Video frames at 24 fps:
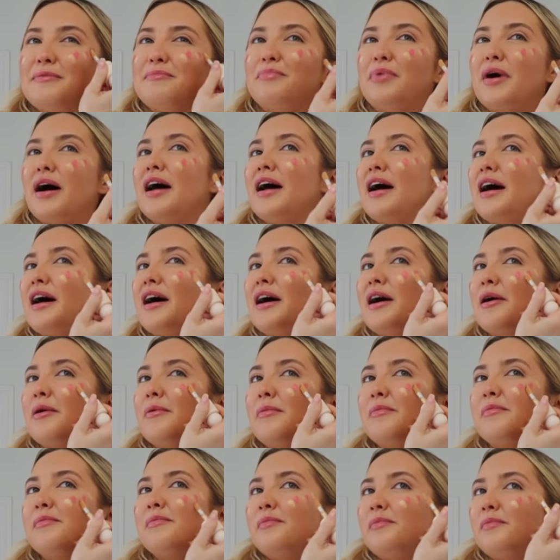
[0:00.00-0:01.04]
But
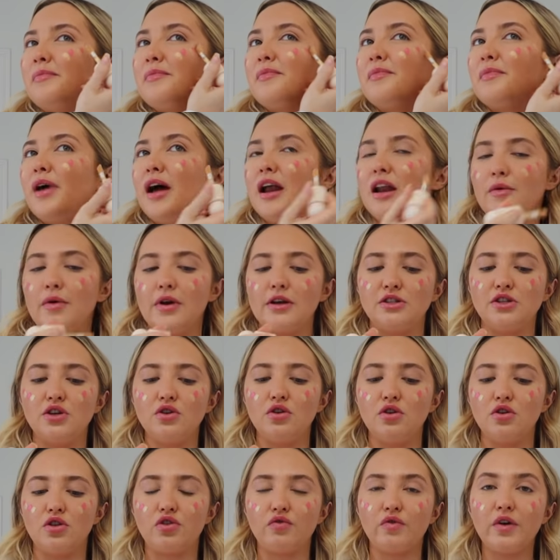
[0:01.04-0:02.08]
um, anyways,
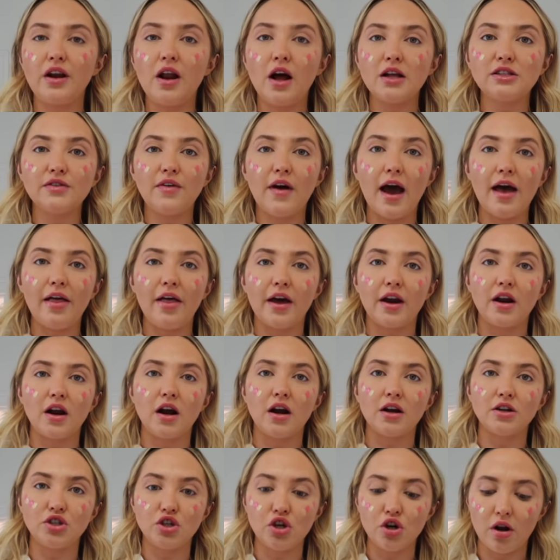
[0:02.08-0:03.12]
you do three dots of
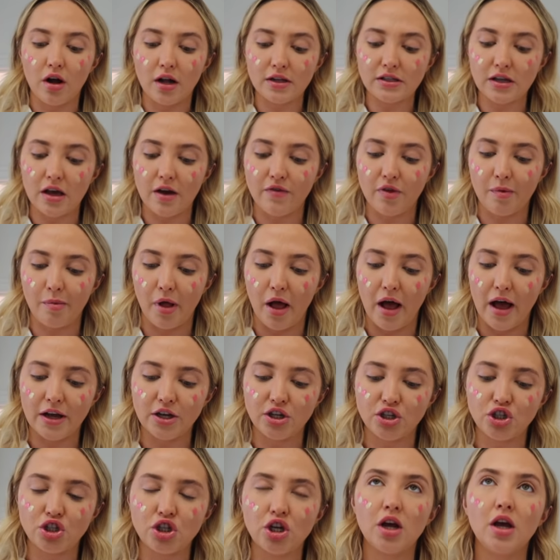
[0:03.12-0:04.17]
highlighter, two dots of the
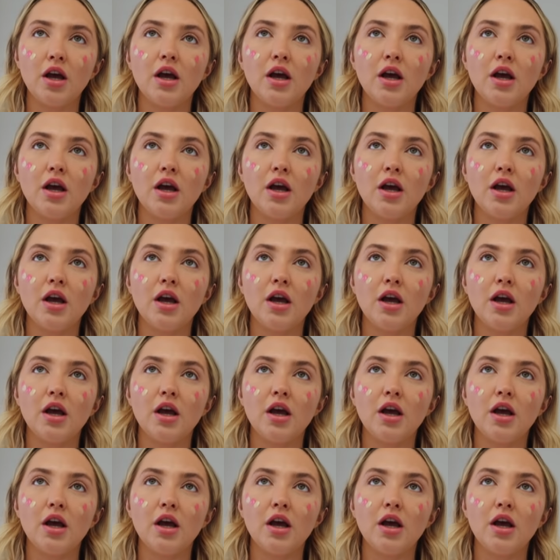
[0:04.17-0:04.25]
blush,